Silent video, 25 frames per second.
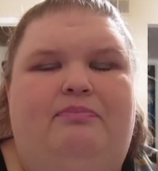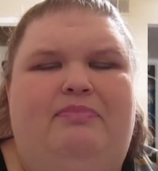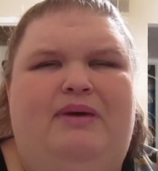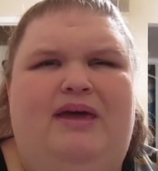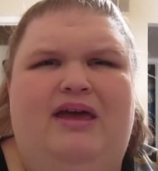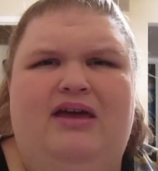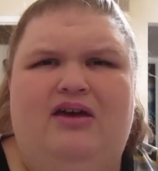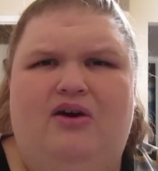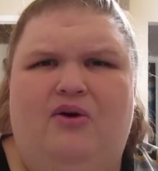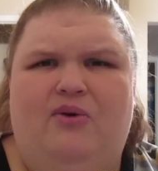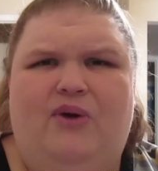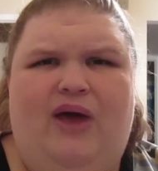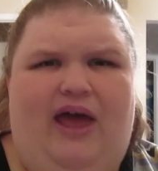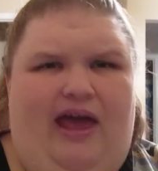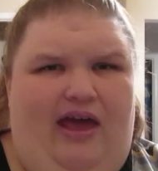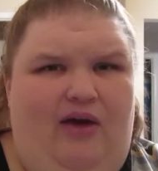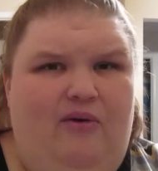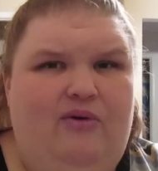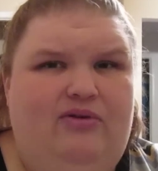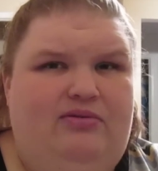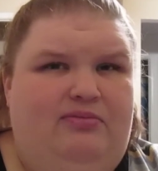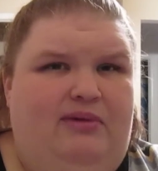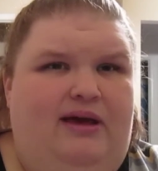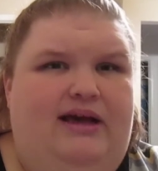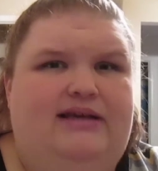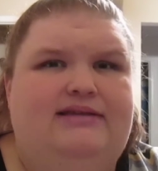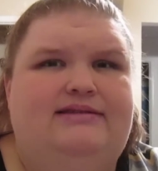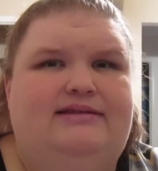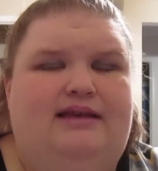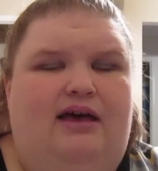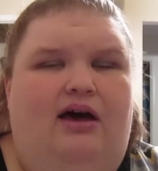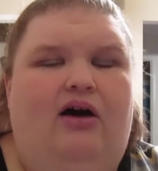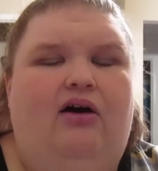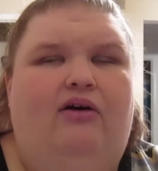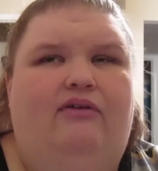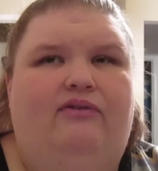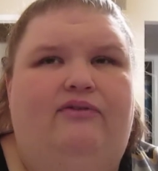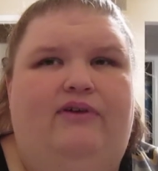okay with
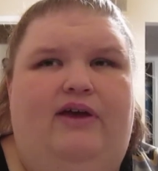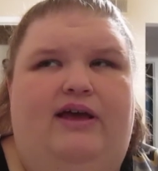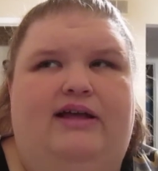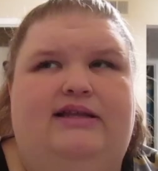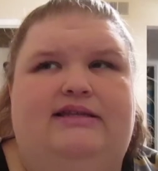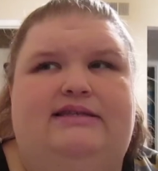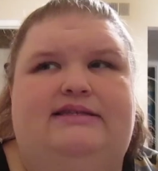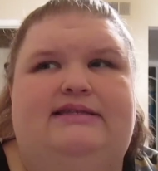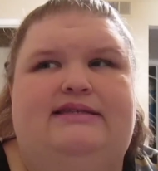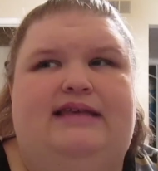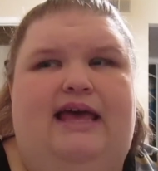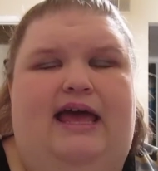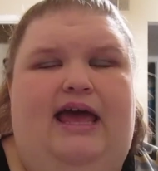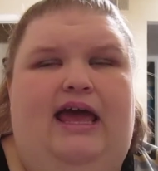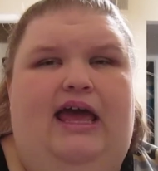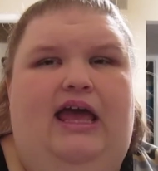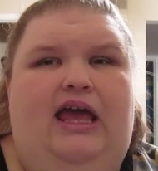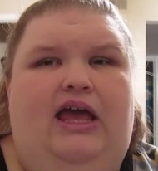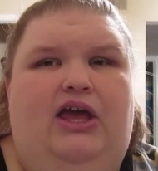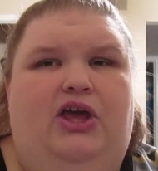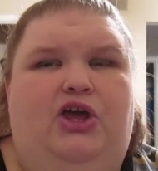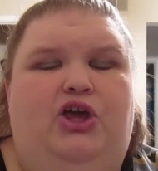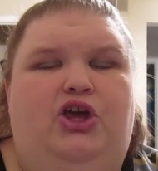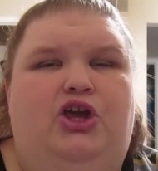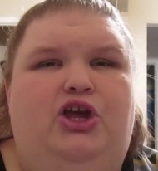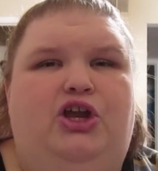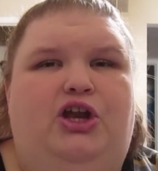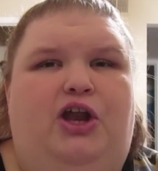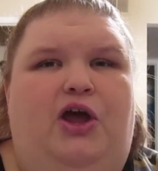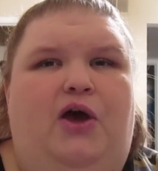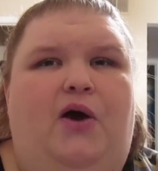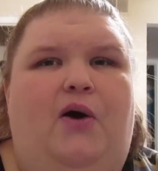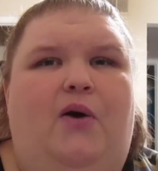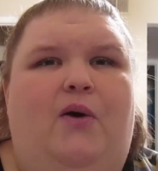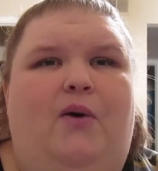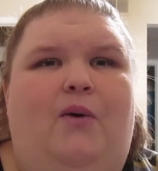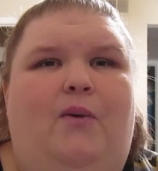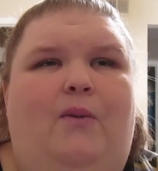myself and saying, you
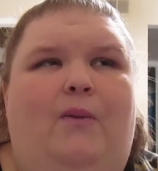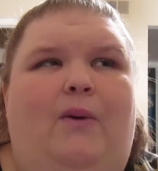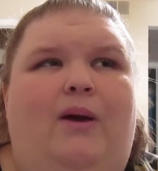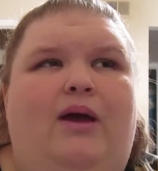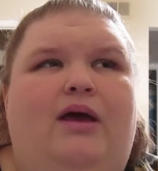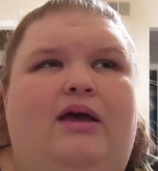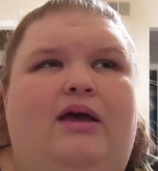know,